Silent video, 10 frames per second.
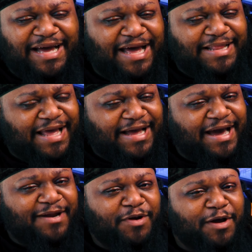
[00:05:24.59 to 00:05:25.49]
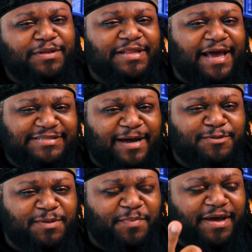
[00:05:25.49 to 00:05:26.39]
I kind of want to go with the last
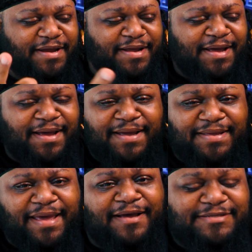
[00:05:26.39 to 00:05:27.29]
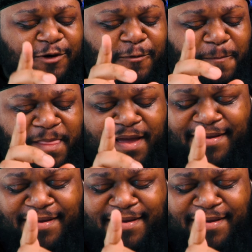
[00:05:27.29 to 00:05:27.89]
option, but yeah, so